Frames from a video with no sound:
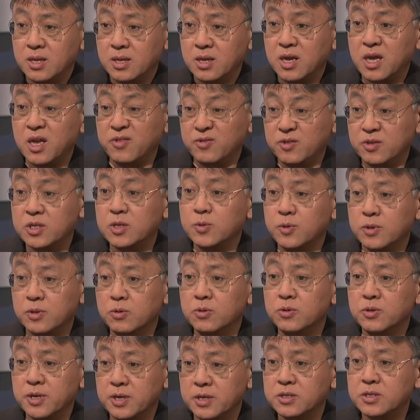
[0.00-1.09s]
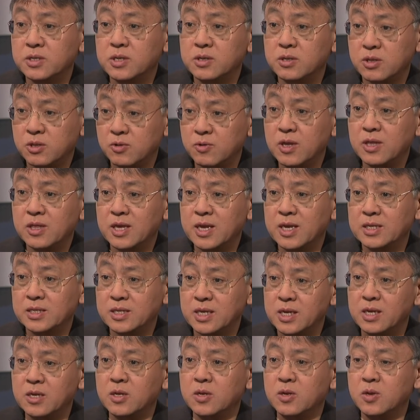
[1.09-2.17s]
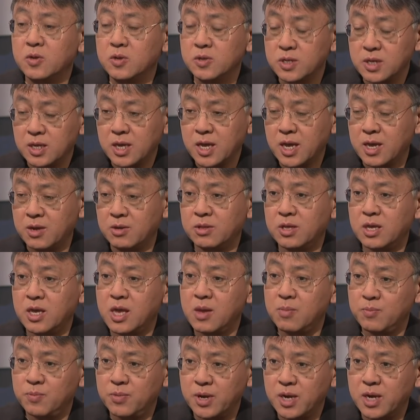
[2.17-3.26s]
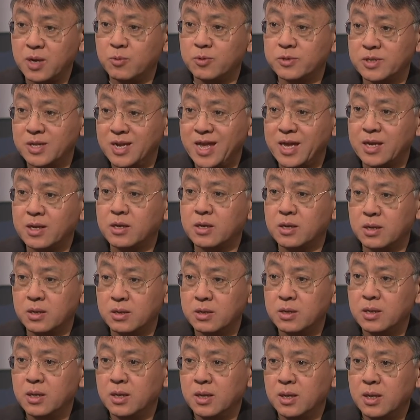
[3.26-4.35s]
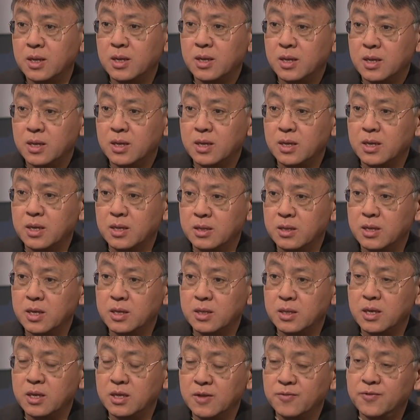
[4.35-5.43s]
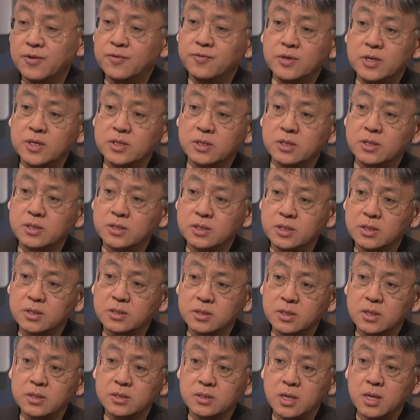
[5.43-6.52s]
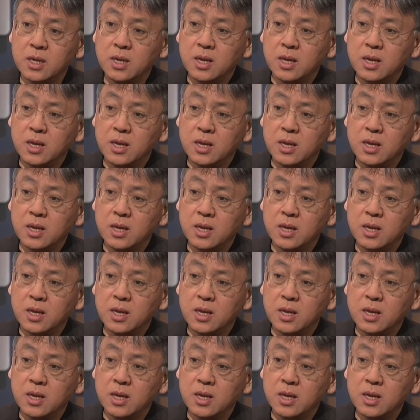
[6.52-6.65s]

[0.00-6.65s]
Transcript: have to do with all those th three things, including how the empire was let go mm. in, in, in the 50s and the 60s.